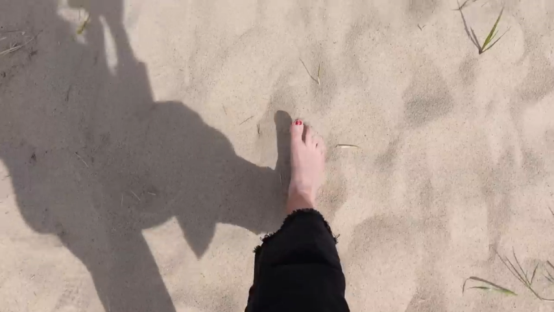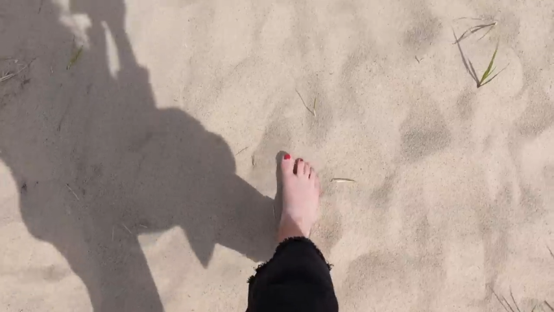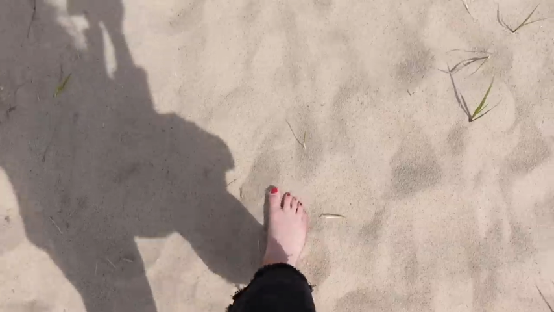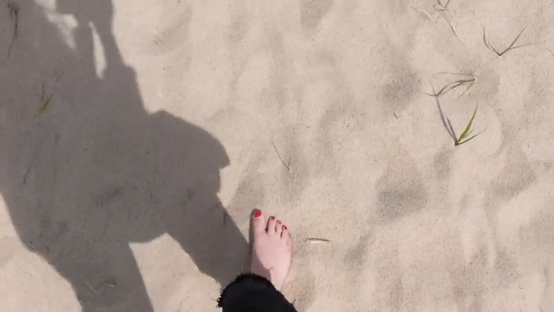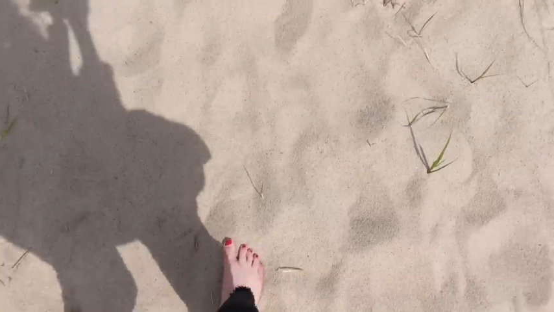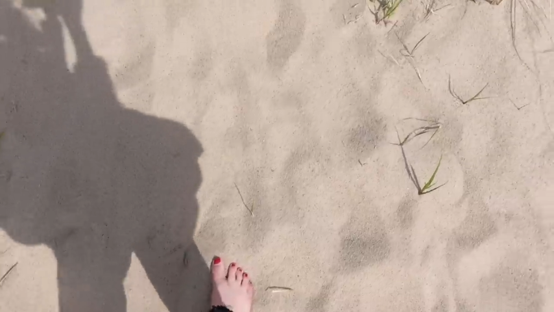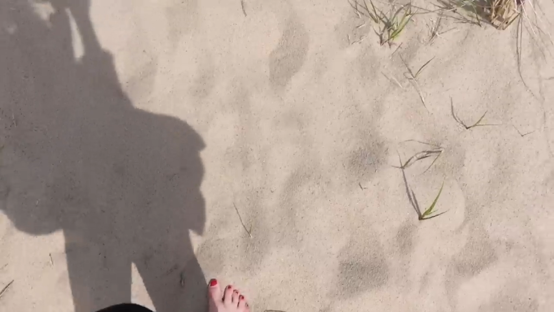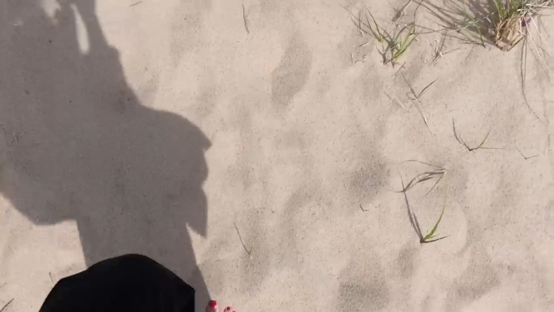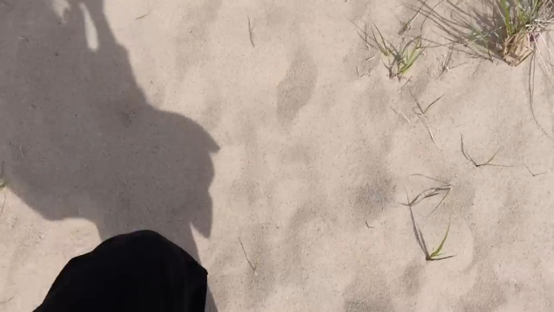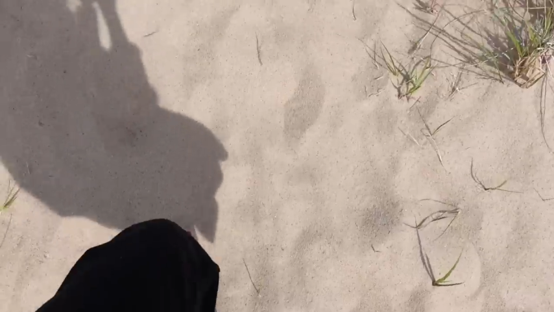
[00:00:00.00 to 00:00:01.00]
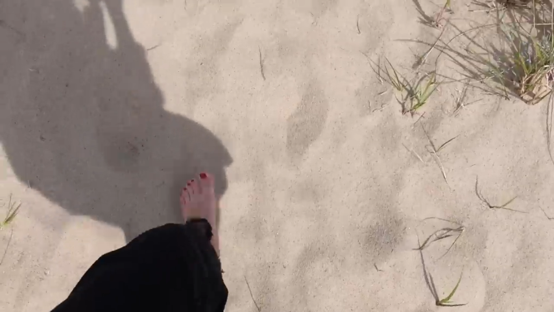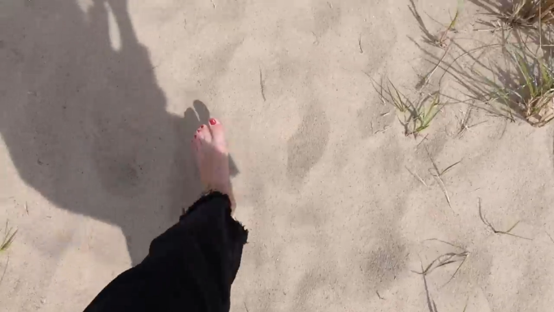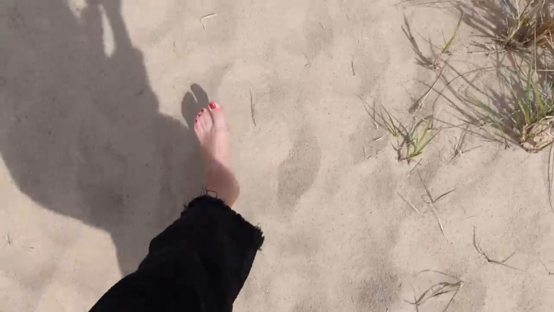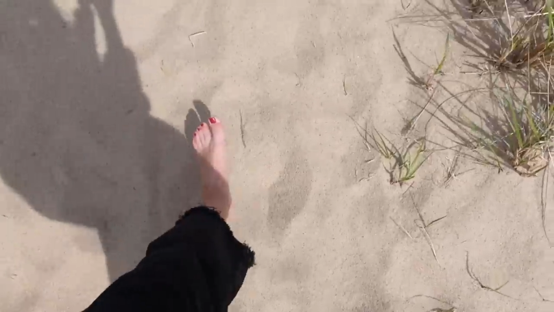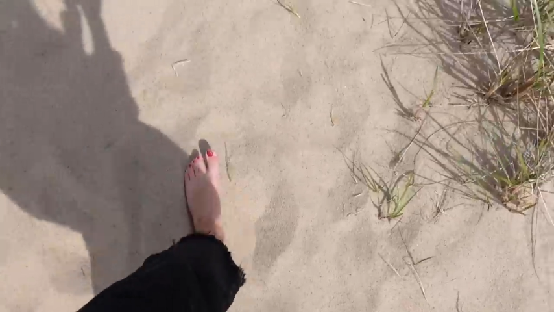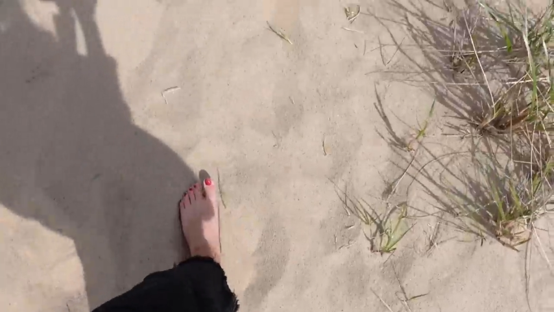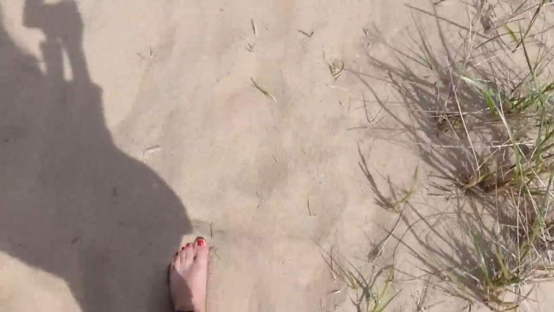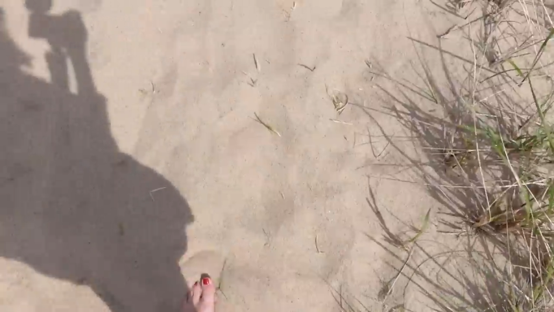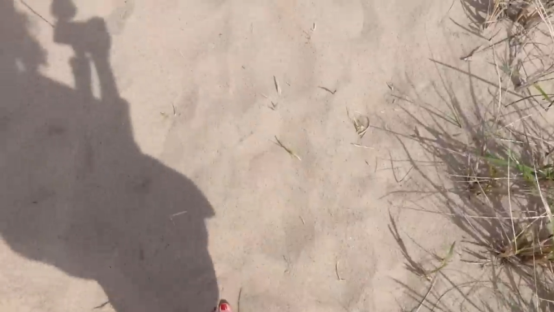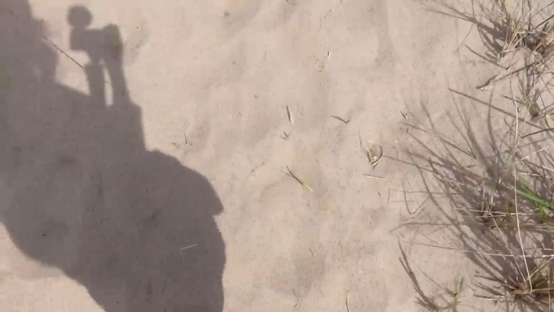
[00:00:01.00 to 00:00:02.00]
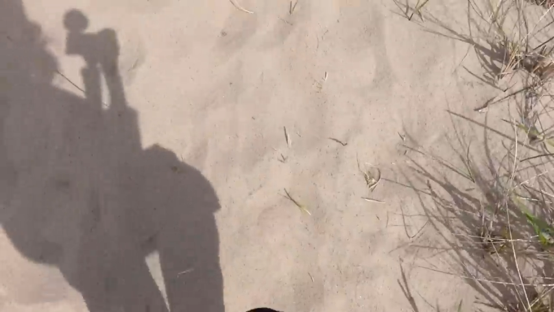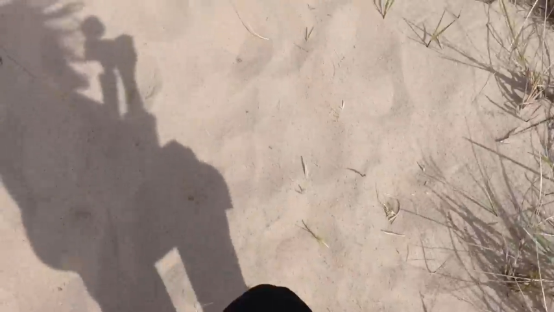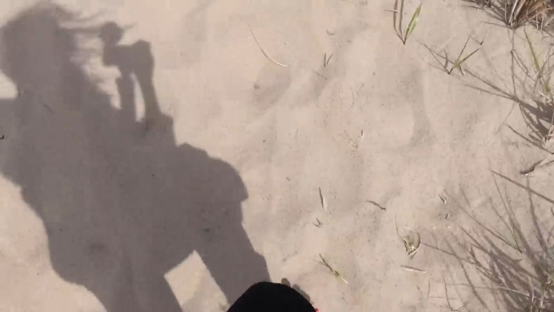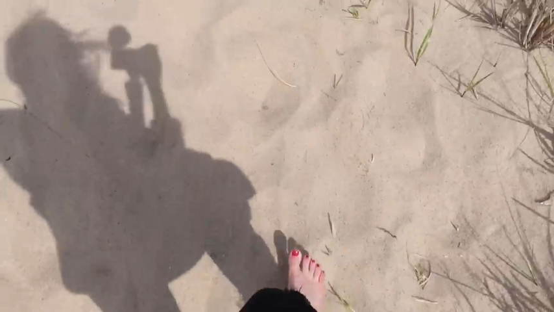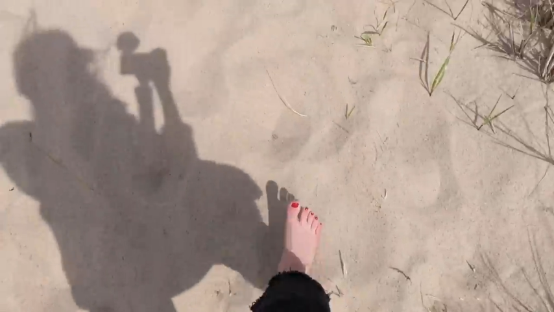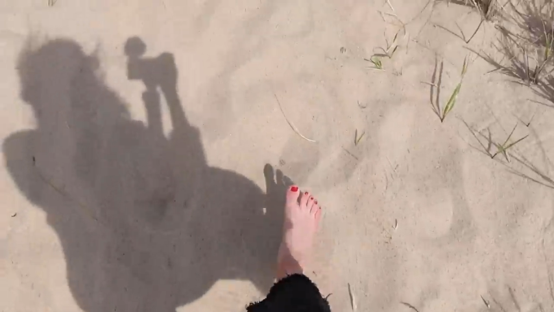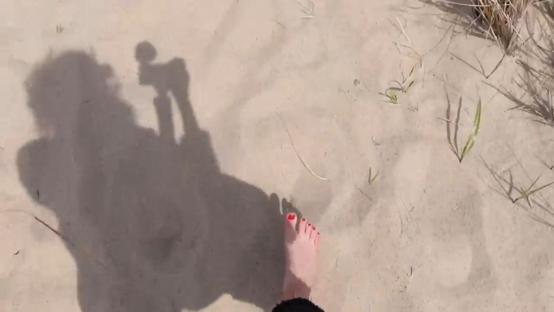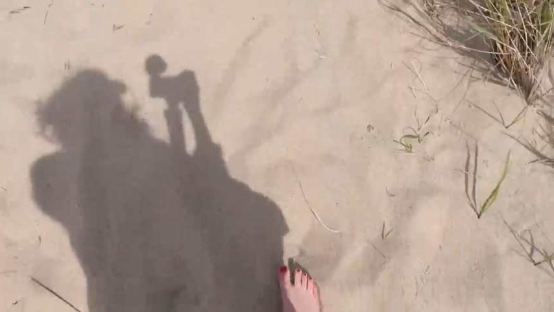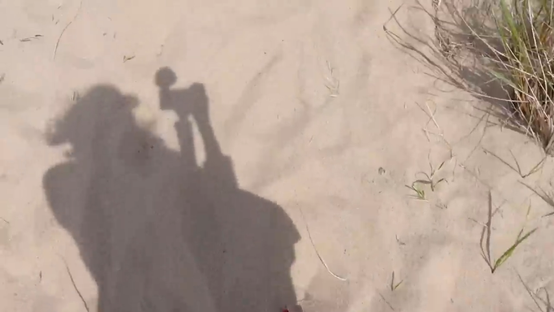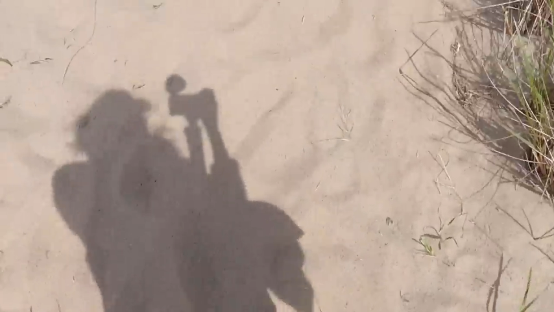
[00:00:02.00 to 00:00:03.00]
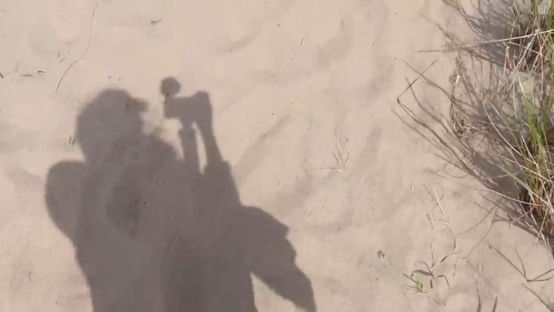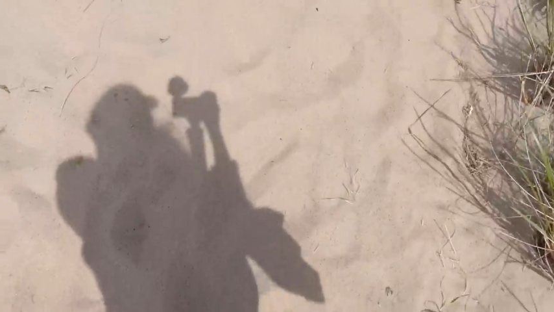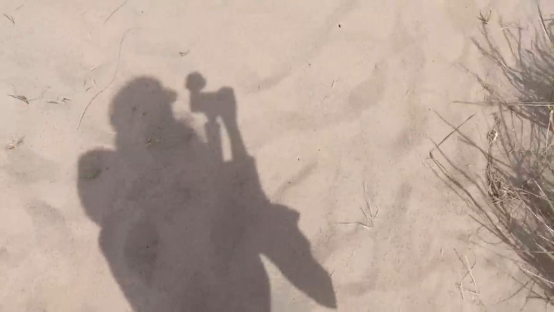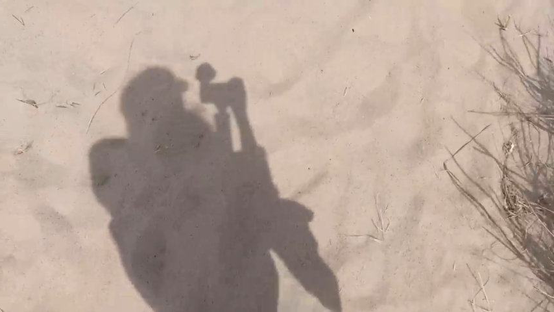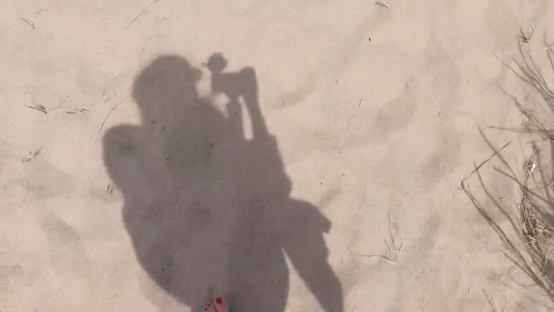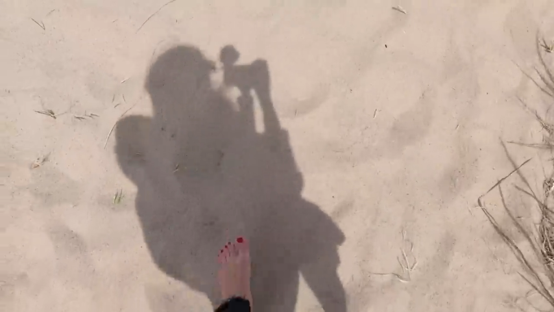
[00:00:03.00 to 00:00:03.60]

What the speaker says: (no speaker visible)